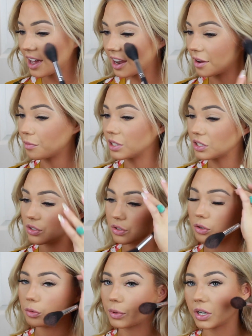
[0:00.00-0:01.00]
And I've been
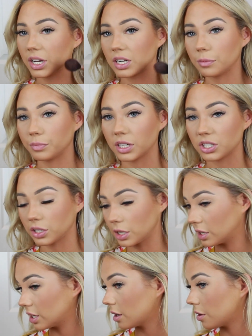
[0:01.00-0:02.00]
super into blush
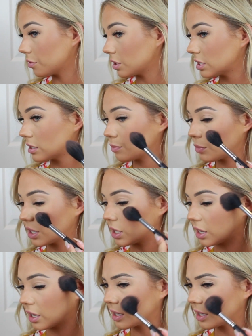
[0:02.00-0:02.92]
lately. Oh, this is pretty.